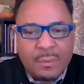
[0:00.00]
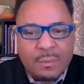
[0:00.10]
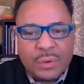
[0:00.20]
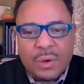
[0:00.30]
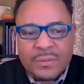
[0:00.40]

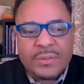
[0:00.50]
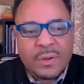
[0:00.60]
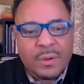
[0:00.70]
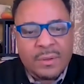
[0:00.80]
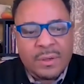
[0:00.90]
but
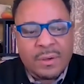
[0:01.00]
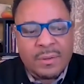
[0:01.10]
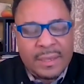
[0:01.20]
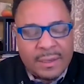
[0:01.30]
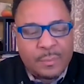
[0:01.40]
also,
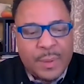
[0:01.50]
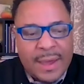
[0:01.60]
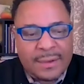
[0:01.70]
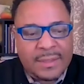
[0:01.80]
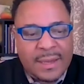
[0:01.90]
the
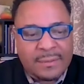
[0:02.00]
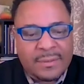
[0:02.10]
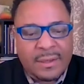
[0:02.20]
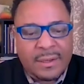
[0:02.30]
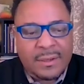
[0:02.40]
impact
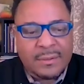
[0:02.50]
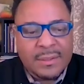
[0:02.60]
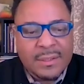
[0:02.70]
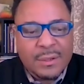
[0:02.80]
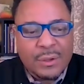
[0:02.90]
that, the
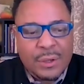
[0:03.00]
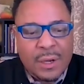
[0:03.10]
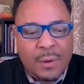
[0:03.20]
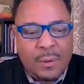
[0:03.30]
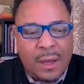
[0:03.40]

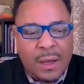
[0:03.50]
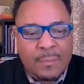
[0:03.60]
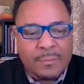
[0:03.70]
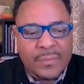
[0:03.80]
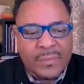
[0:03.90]

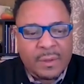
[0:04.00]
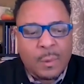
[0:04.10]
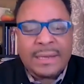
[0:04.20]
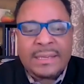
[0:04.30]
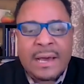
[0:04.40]

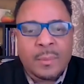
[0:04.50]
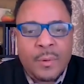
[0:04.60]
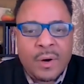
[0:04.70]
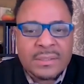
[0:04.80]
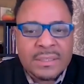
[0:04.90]
white
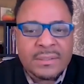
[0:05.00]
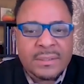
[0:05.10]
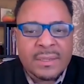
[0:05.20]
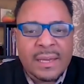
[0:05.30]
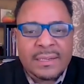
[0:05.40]
counterparts need
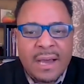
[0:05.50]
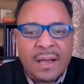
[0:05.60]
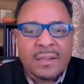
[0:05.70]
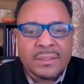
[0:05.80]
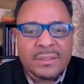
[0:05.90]
to
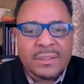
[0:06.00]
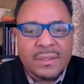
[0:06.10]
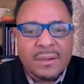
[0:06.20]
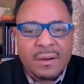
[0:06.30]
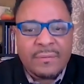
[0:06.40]
acknowledge
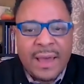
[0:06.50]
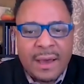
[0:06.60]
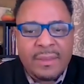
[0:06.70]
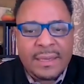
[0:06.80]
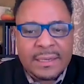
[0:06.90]
of
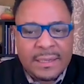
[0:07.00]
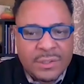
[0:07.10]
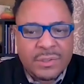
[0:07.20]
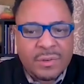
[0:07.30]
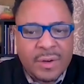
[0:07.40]
how they can
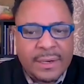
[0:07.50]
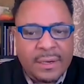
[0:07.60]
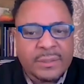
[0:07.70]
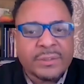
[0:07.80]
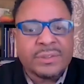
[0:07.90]

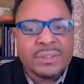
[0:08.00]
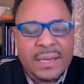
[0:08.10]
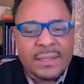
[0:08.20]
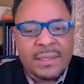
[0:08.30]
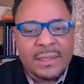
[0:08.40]
integrate
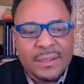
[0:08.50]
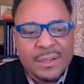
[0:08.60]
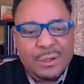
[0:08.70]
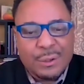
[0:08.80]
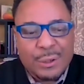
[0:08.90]
understanding,
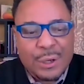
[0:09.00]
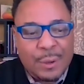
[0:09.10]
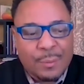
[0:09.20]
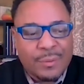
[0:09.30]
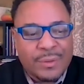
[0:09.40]

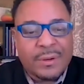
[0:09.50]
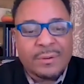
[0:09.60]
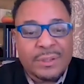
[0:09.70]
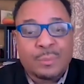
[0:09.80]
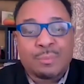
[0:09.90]

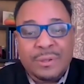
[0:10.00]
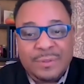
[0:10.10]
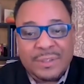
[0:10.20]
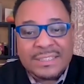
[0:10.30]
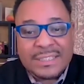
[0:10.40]
their
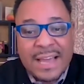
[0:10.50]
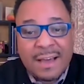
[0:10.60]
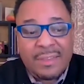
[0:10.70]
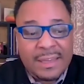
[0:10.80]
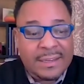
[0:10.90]
privilege and
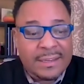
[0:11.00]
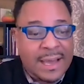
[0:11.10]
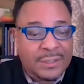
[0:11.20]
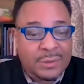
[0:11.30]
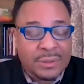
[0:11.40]
how they can
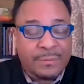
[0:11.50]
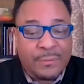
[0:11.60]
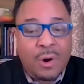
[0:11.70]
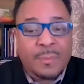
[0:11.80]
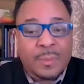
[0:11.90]
actually
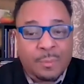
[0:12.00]
form a